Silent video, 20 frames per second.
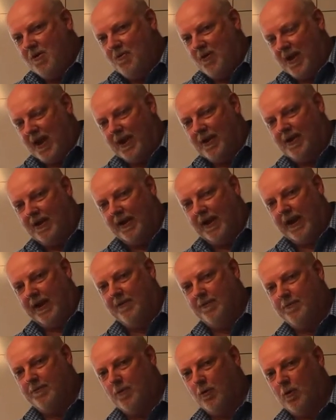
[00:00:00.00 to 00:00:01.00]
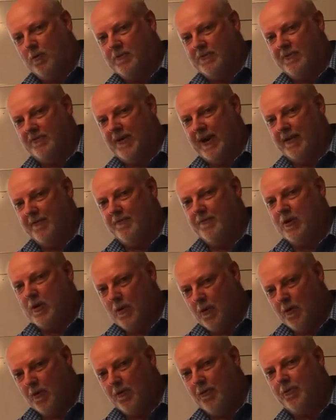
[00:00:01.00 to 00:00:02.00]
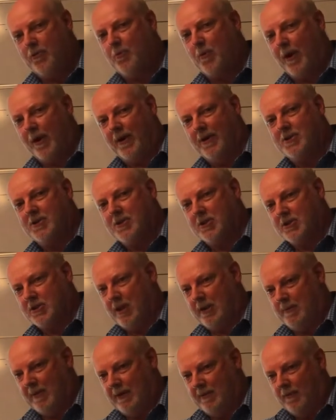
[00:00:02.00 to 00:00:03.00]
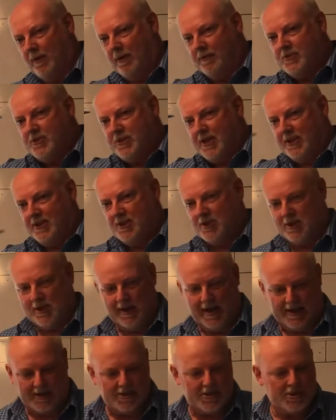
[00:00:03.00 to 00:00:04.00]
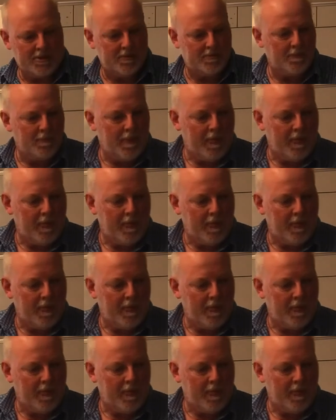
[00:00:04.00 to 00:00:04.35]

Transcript: the younger landforms have had fewer earthquakes and so the amount of offset is less.